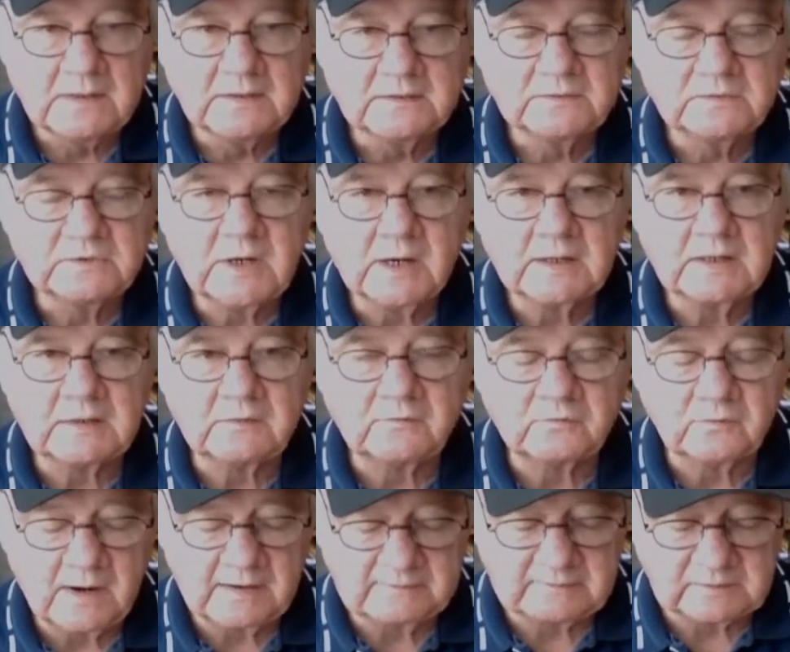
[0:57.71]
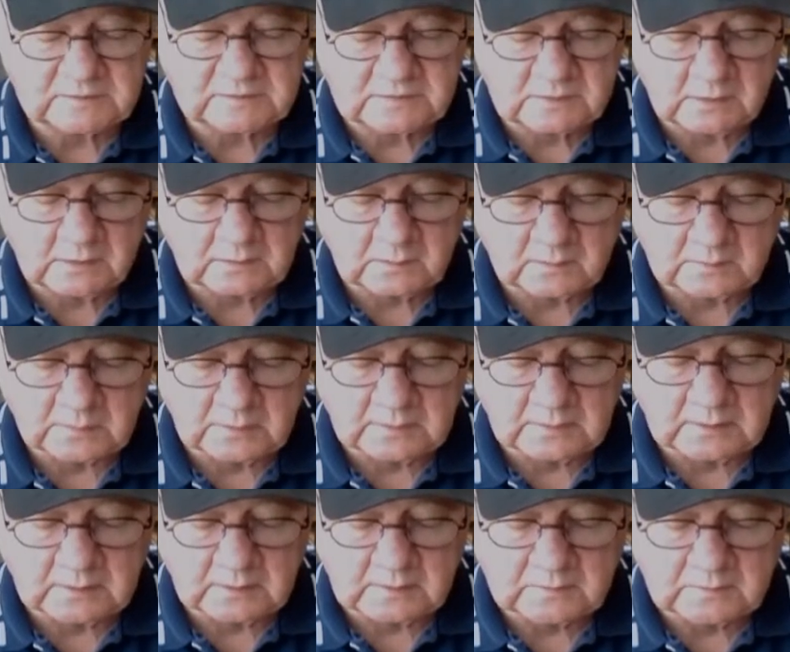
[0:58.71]
Jockey Travis
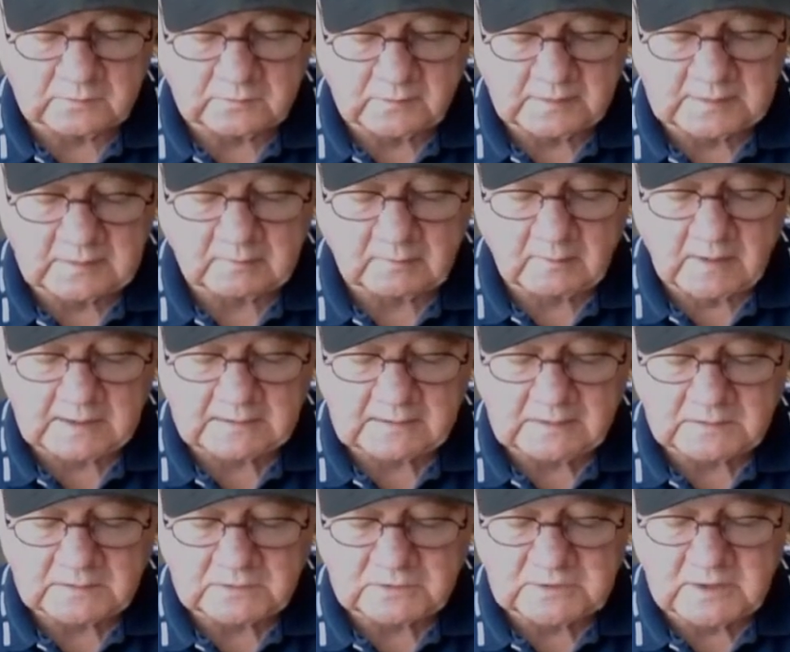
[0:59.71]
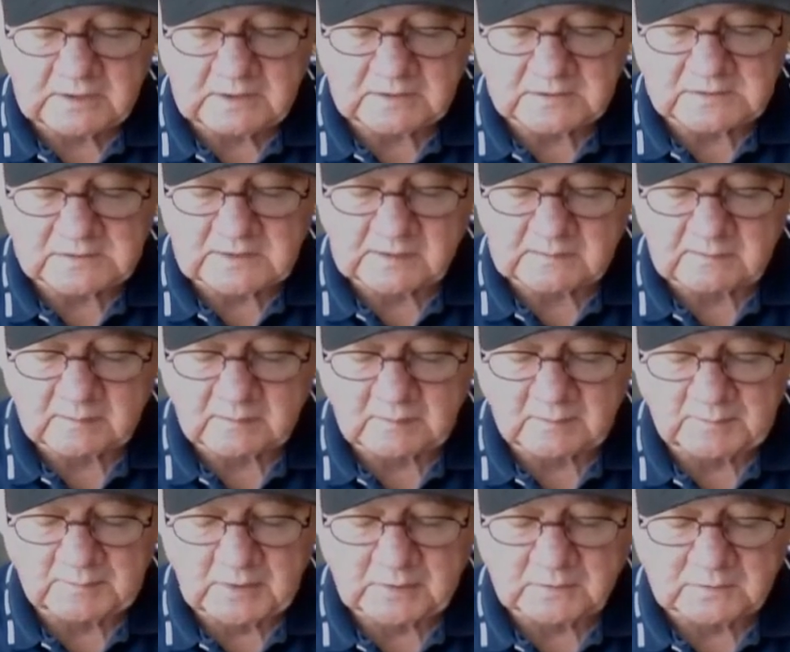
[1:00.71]
Dunkelberger and trainer Rodney Jenkins sent
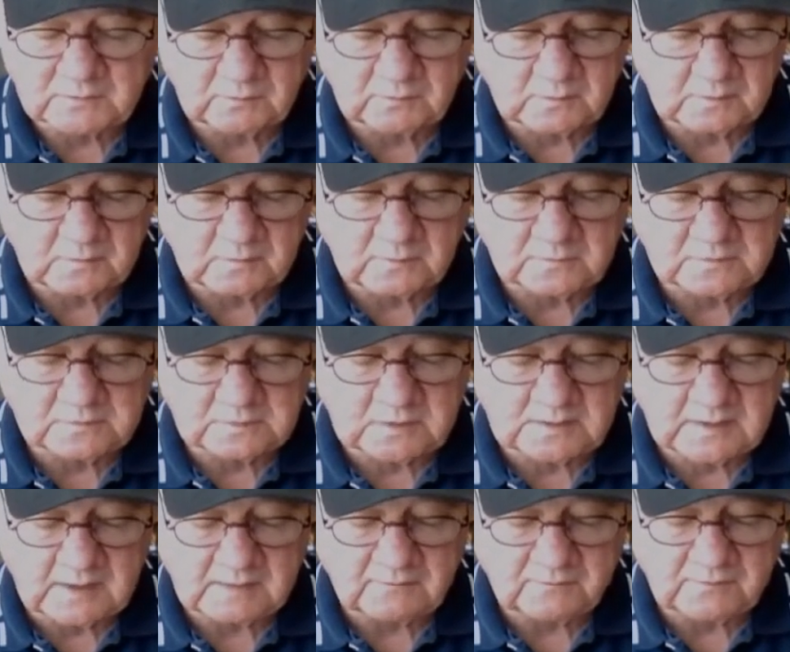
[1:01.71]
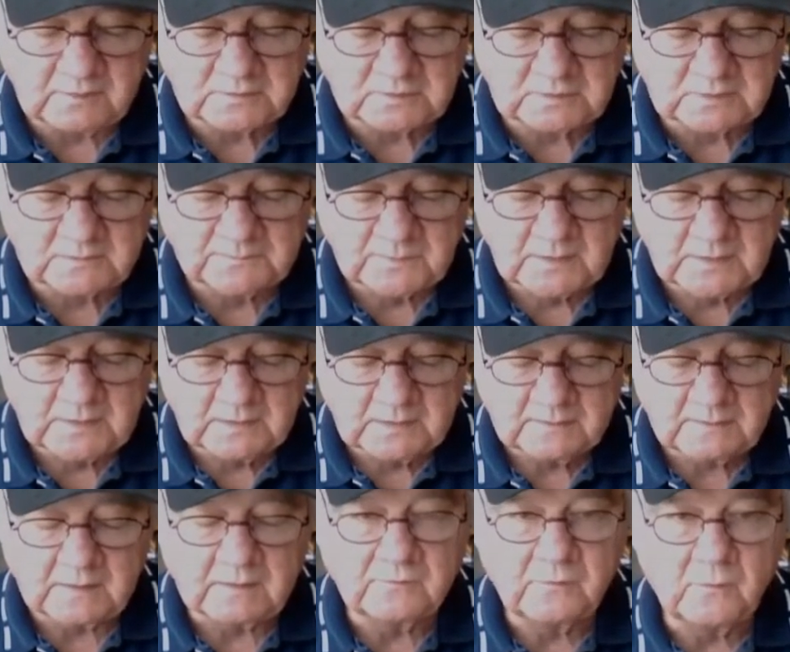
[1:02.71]
a post for the Tuesday night feature.
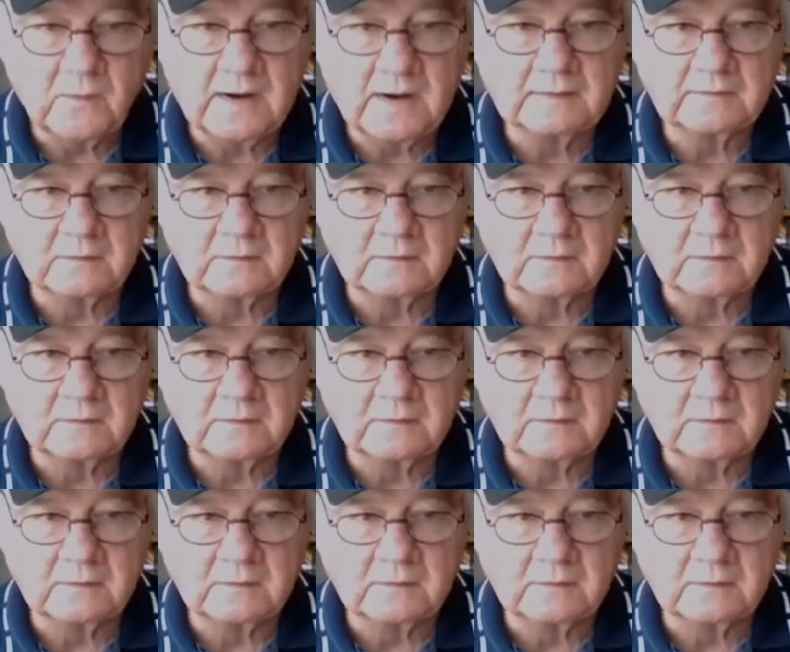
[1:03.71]
They've whacked the